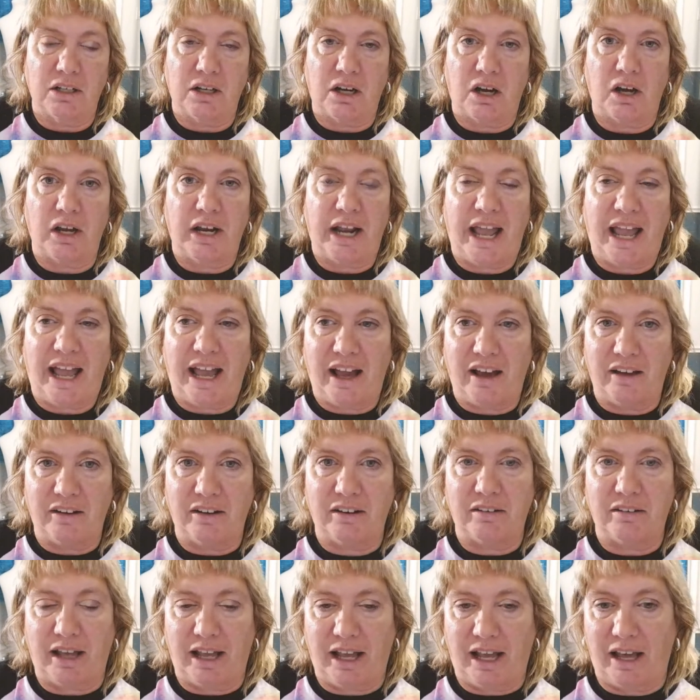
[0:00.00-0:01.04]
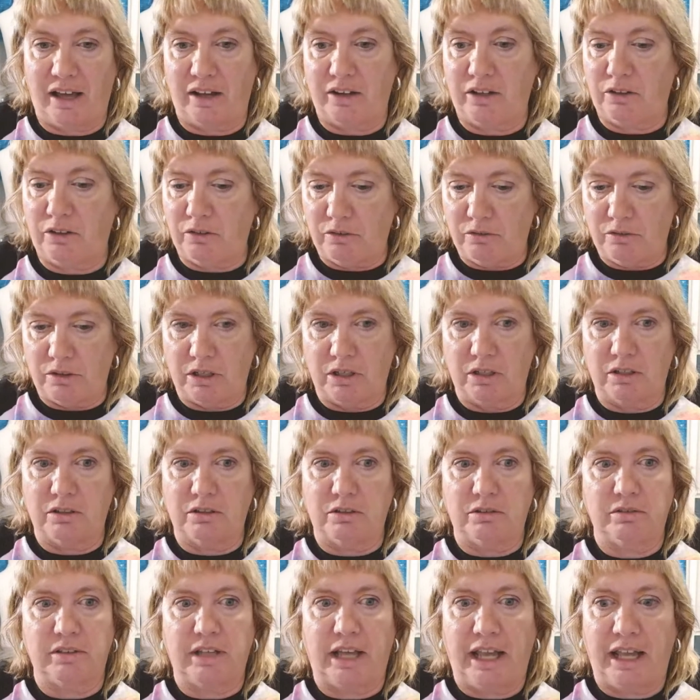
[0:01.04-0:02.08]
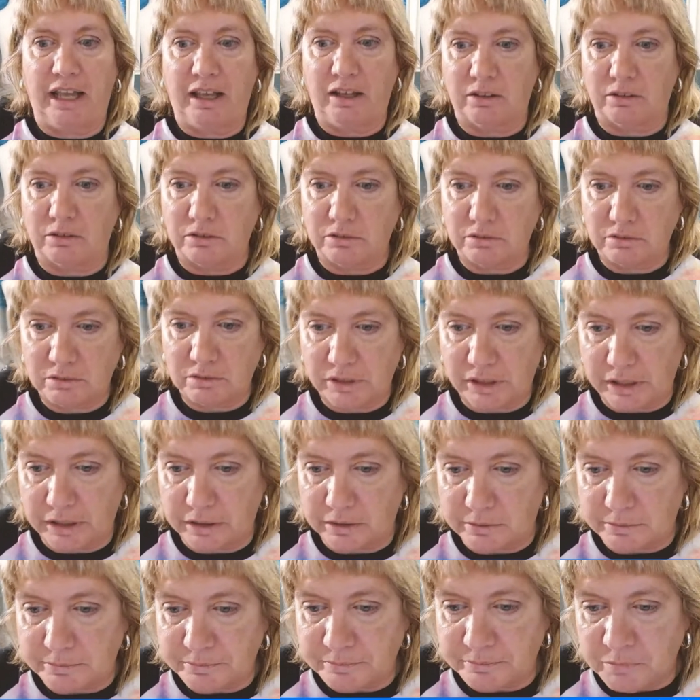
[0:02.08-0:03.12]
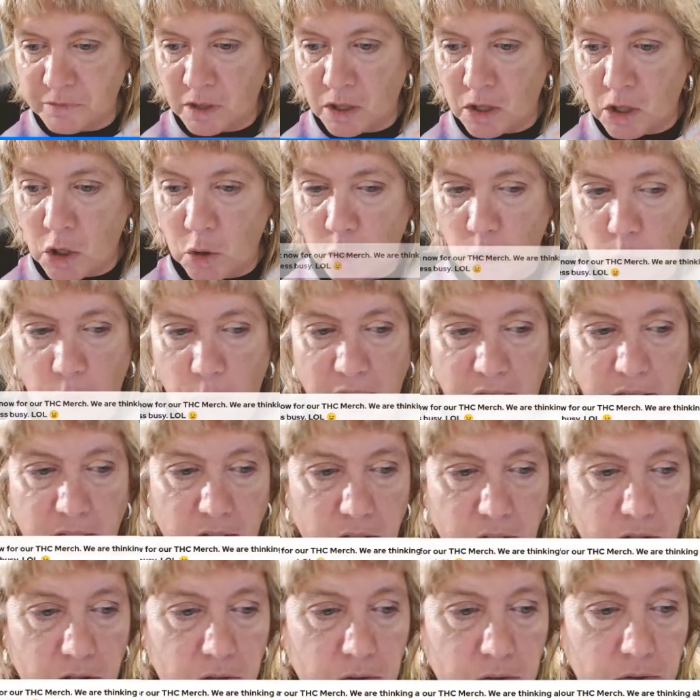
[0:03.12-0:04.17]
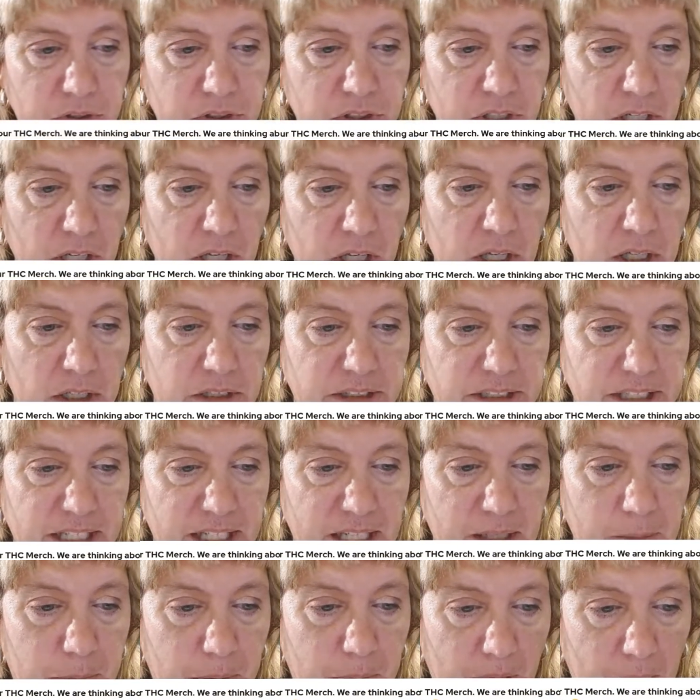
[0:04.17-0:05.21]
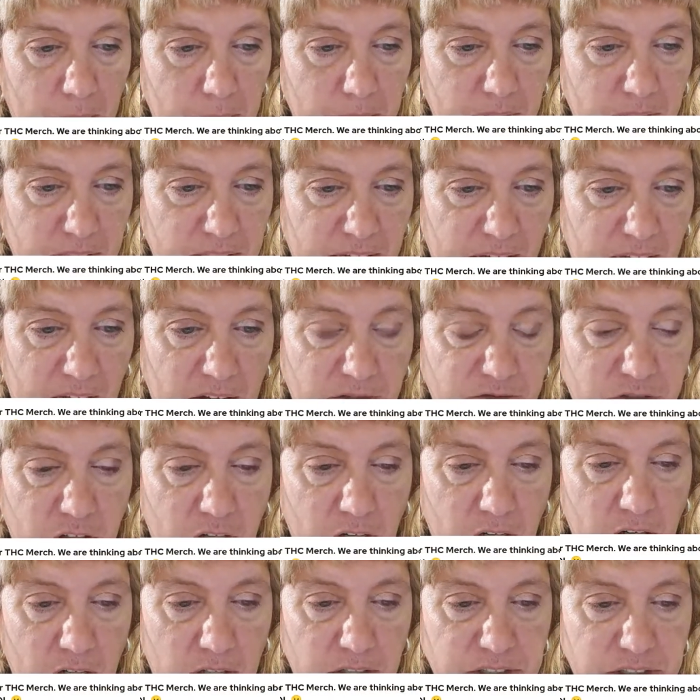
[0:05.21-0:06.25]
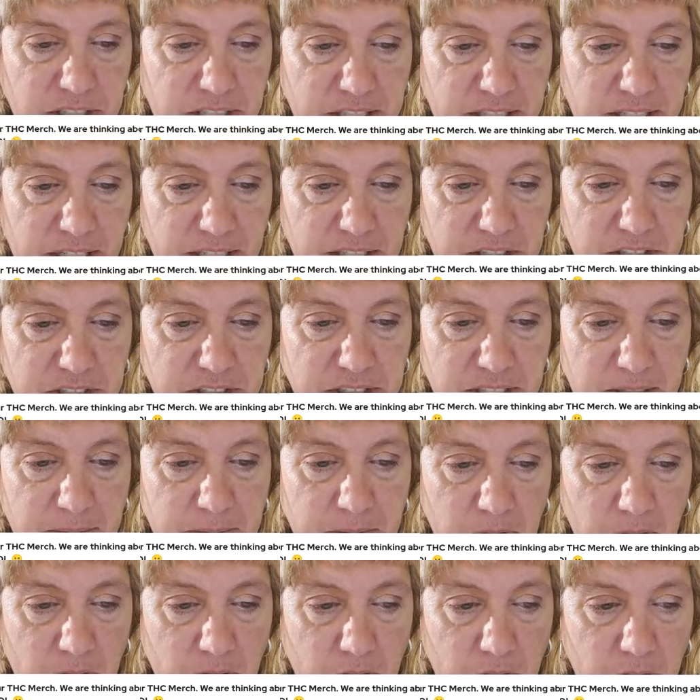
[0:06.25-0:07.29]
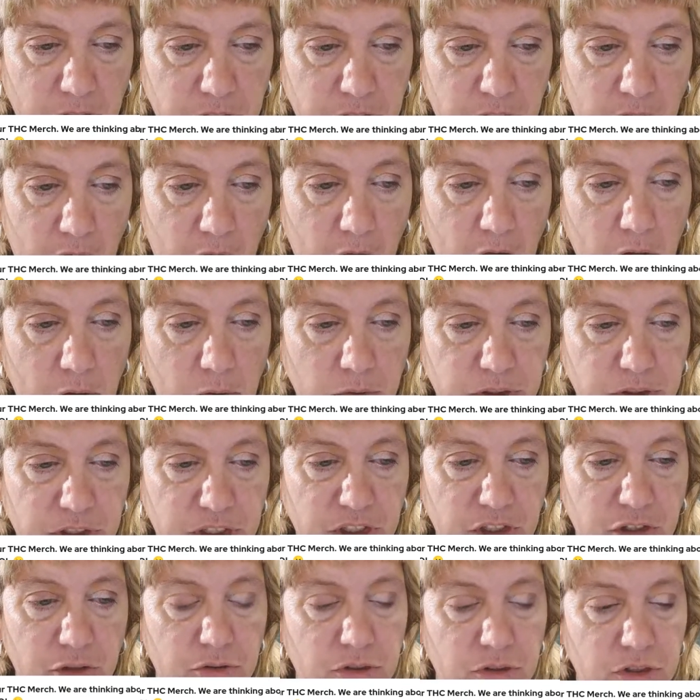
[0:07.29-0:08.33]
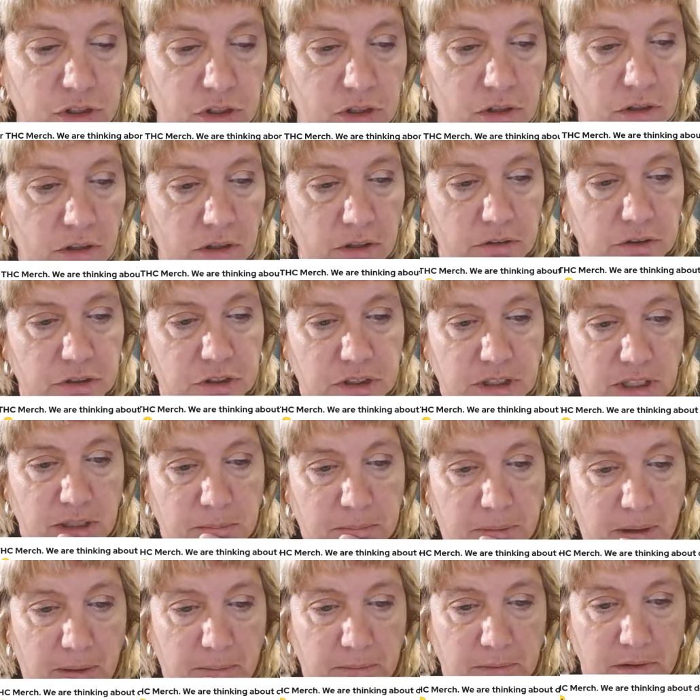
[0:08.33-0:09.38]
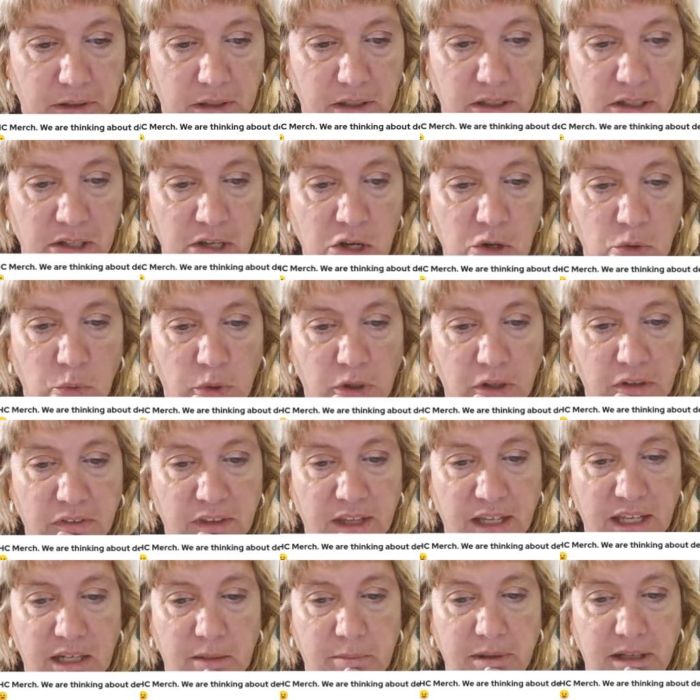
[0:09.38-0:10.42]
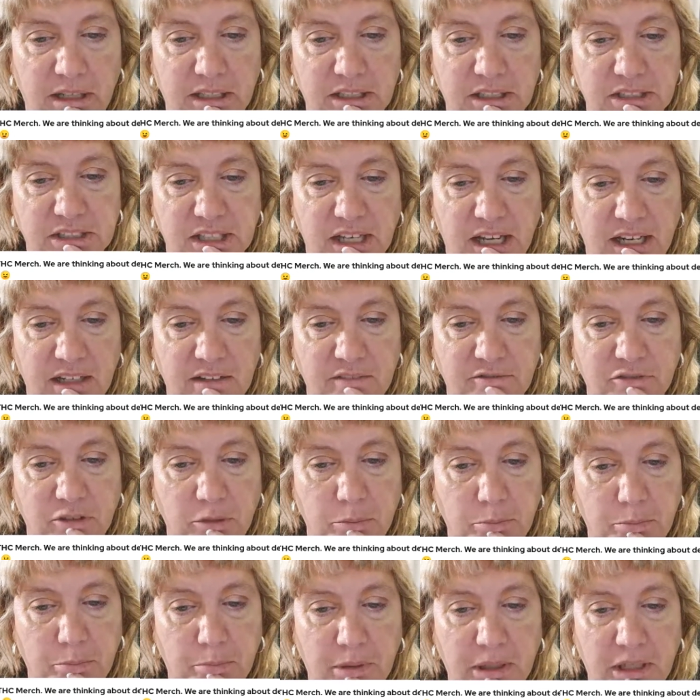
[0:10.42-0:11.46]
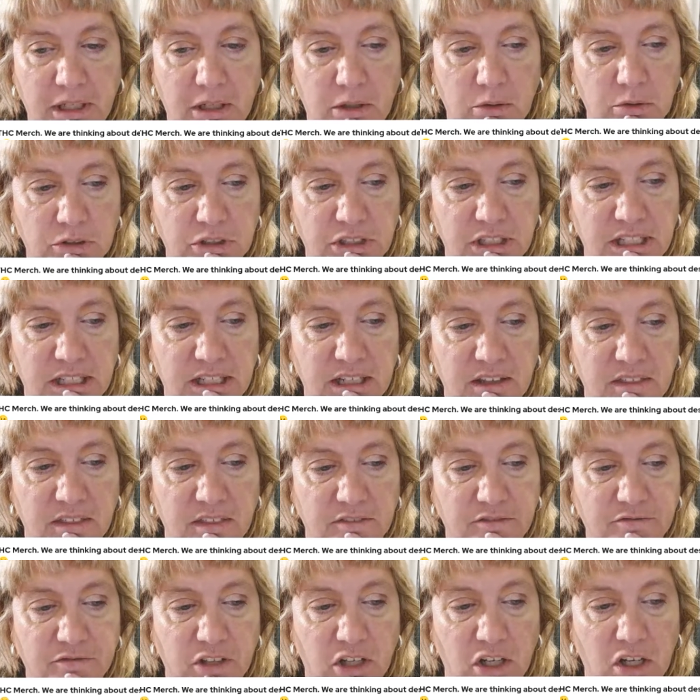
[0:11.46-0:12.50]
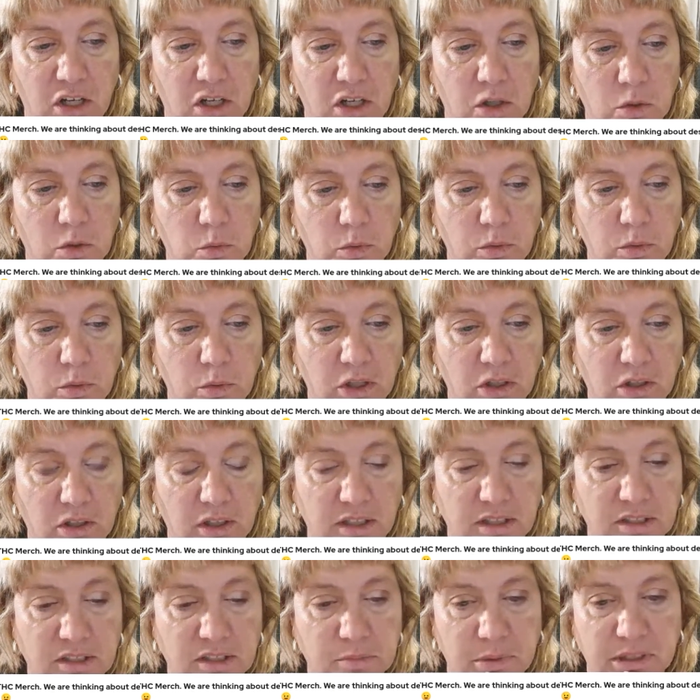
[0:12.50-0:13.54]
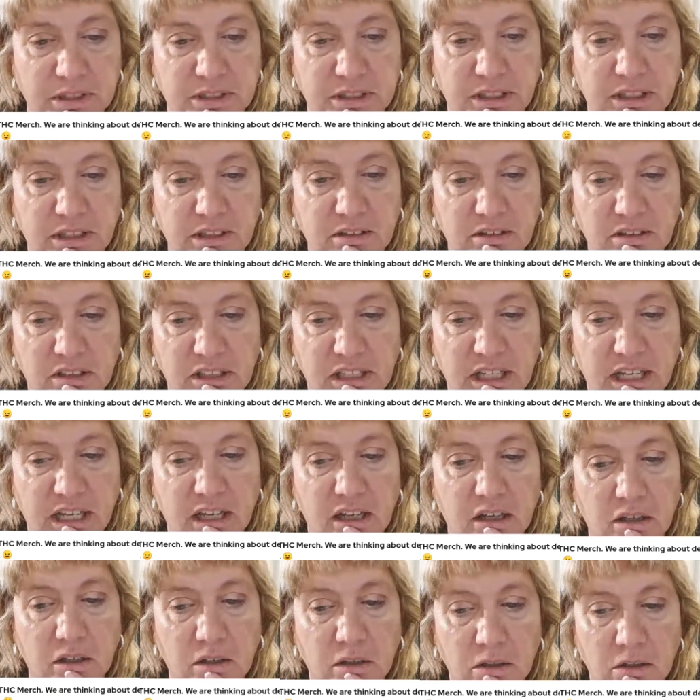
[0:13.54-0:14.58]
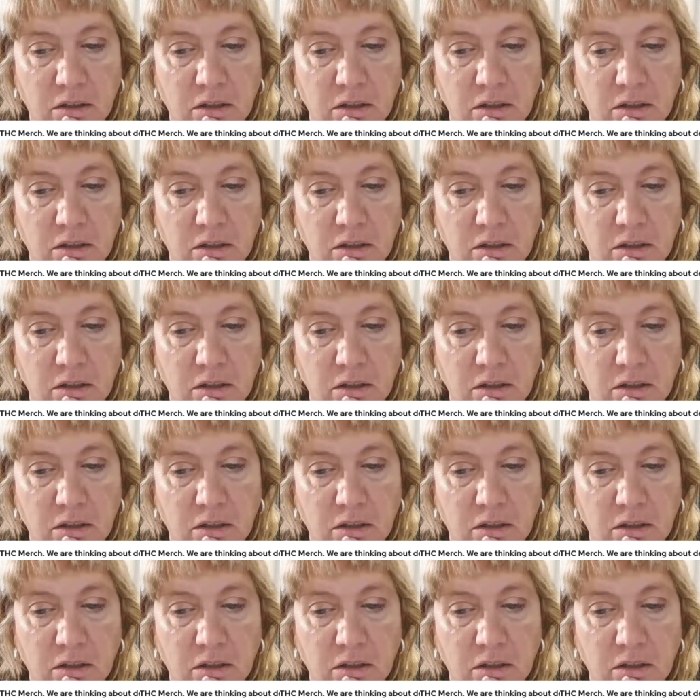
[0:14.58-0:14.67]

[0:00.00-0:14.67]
on how to, how do you know the angle, you know? We use T Public now for our T H C merch. Oh, you do use T Public. We're thinking about designing for P O D in the fall when we are less busy. Yeah.